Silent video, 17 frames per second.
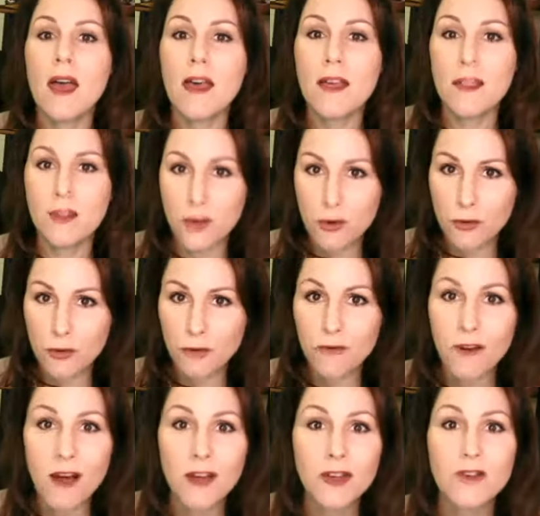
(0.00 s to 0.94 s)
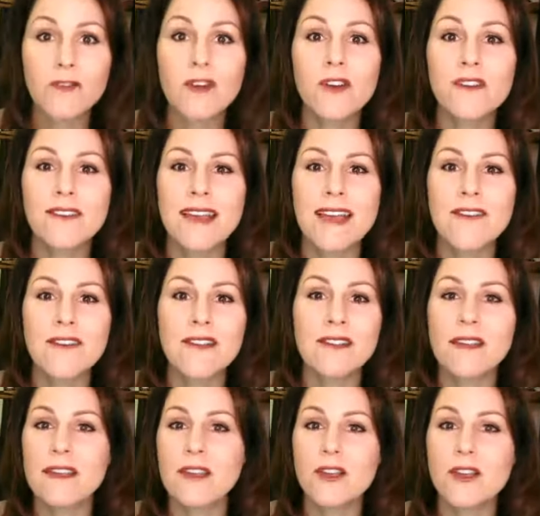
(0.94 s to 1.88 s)
you'll find you've got savings
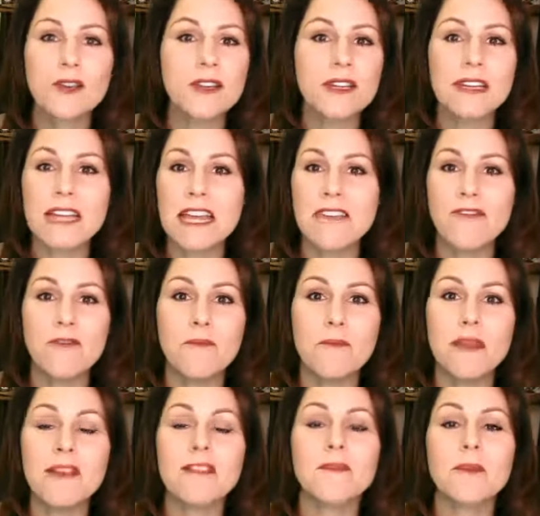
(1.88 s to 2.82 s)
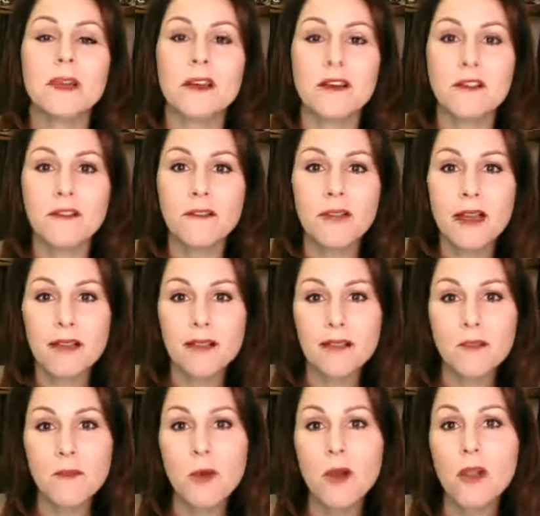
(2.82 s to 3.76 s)
there that you didn't even miss because of that
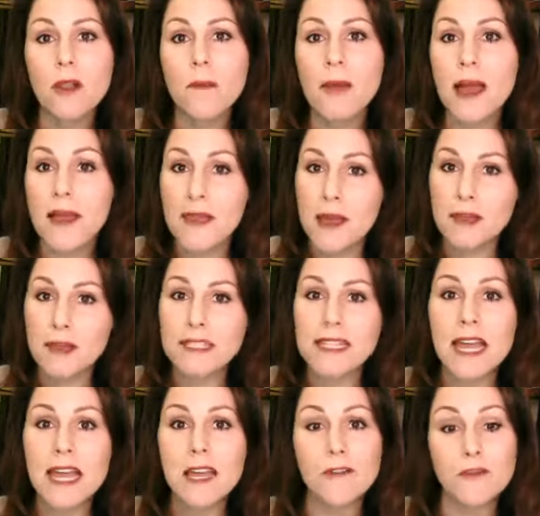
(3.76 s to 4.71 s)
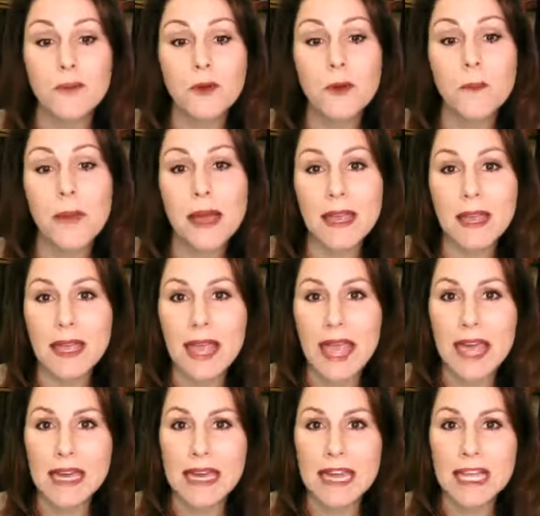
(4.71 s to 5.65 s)
small amount that was taken from your bank
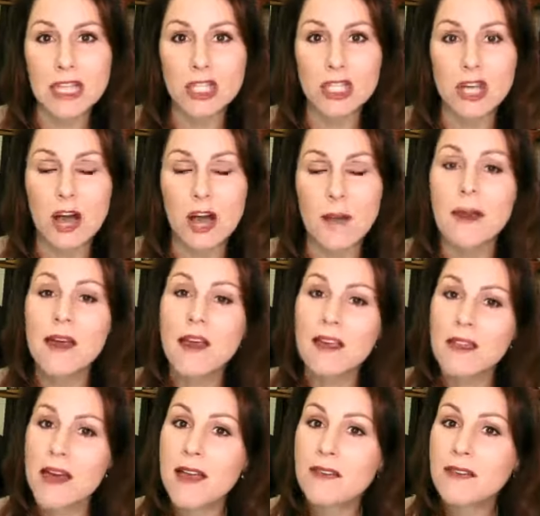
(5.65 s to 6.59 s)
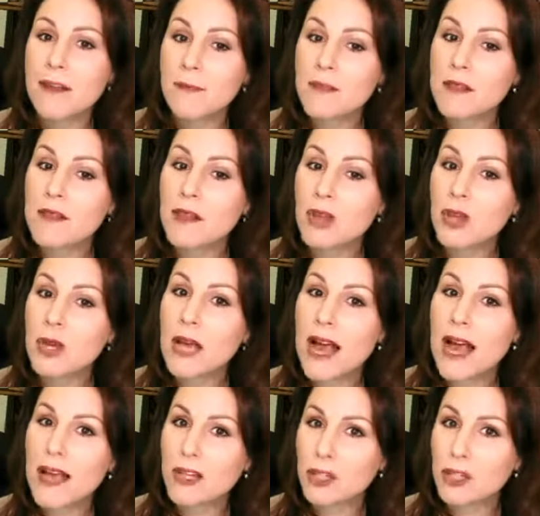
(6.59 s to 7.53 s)
account each time. That's something that you
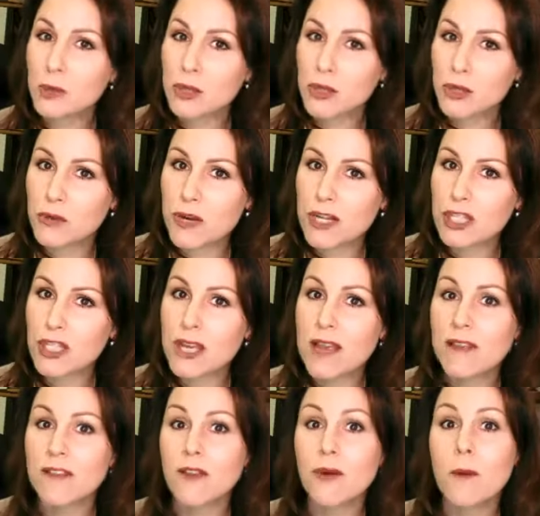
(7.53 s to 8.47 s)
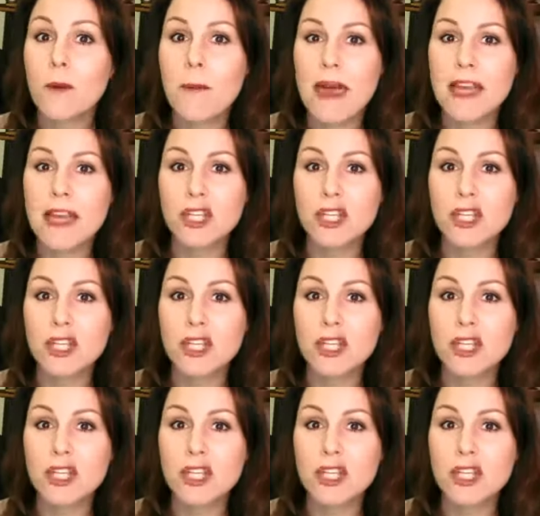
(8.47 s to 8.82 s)
can't do with direct shares. So a managed